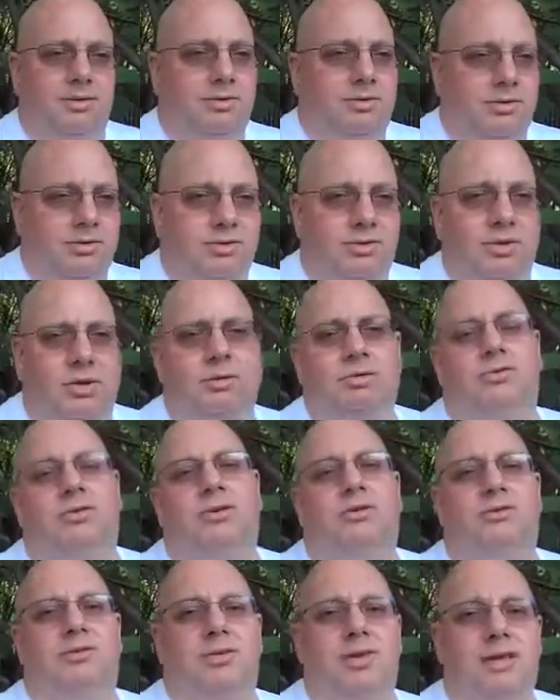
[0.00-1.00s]
There is no
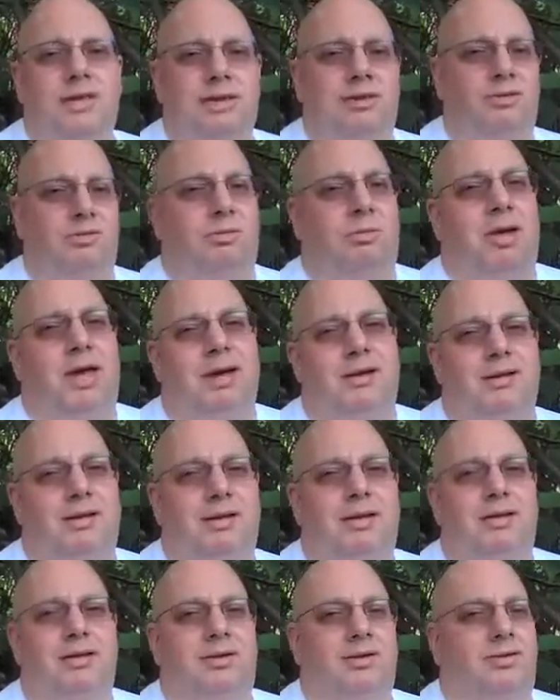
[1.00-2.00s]
such thing as
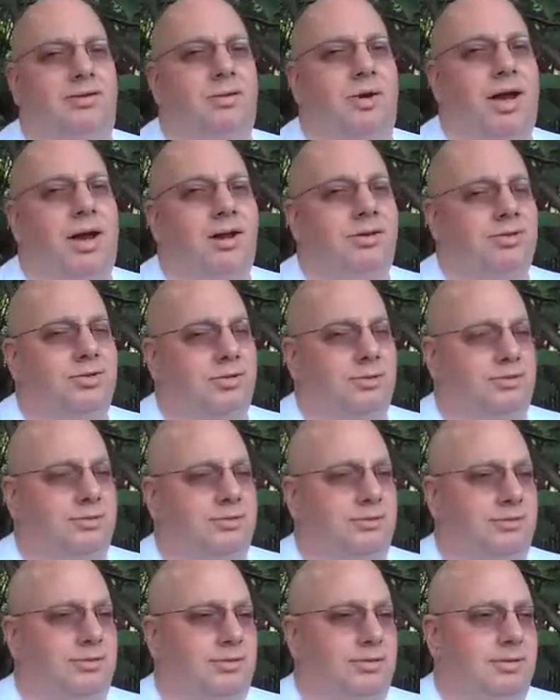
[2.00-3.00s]
magnetic
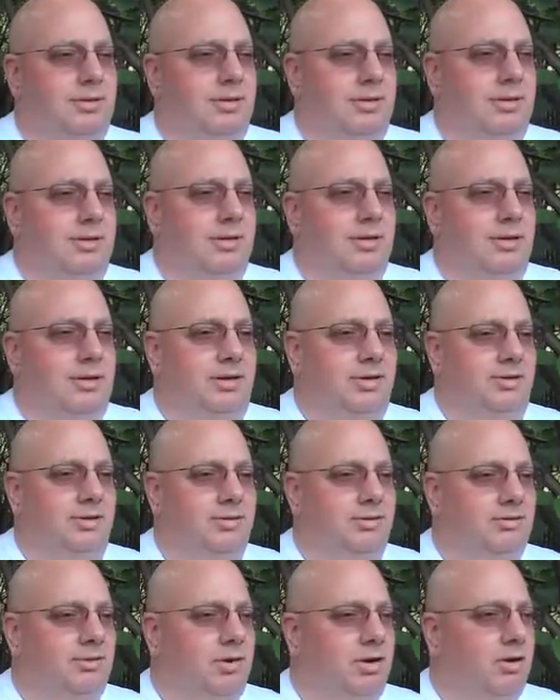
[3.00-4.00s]
attraction,
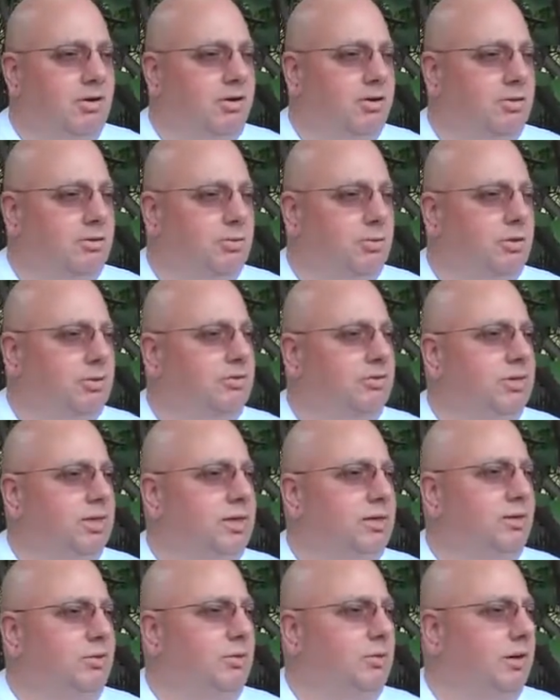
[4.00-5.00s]
insofar as we
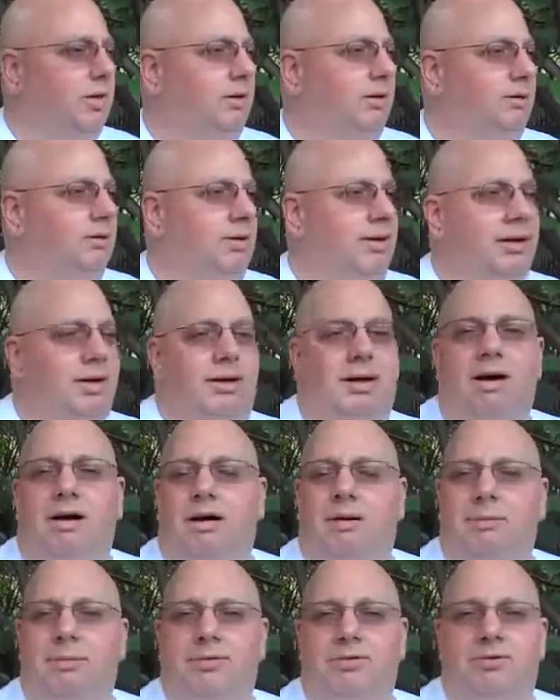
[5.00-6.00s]
think, well,
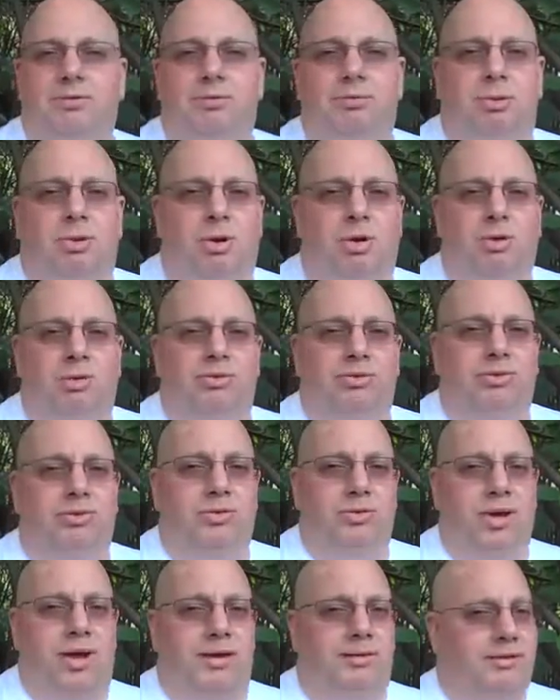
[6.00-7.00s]
opposite poles
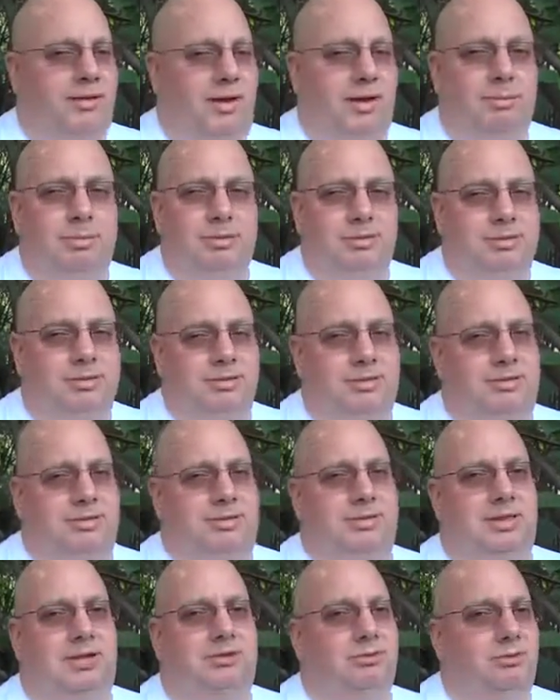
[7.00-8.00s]
attract.
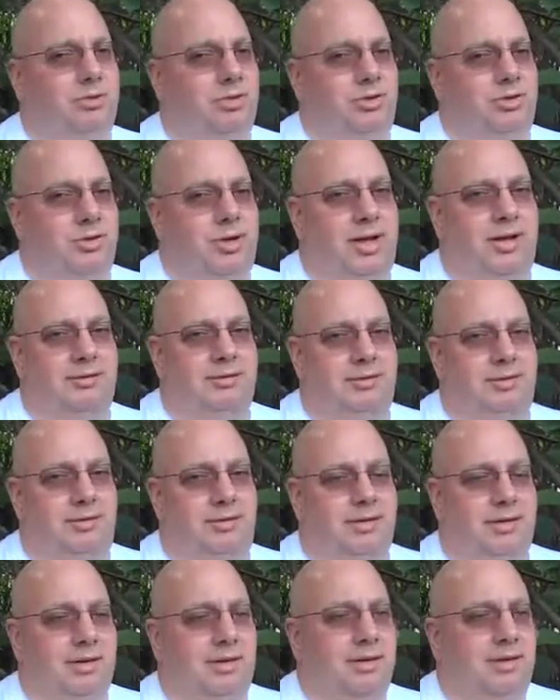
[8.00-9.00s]
Opposites never
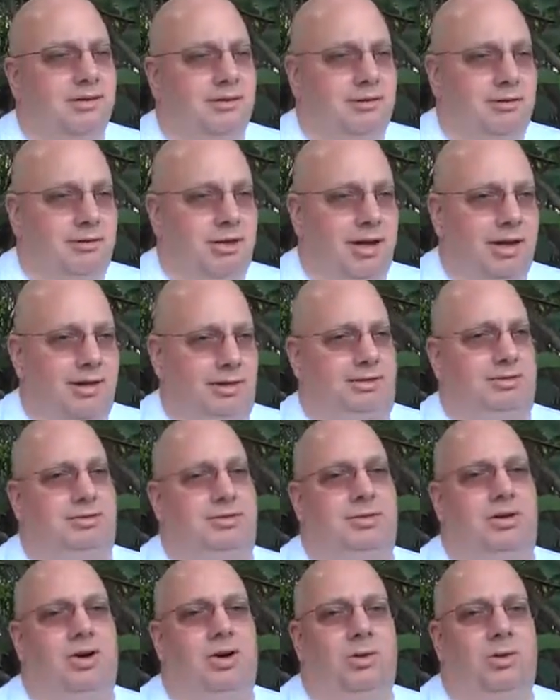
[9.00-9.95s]
attracted. Likes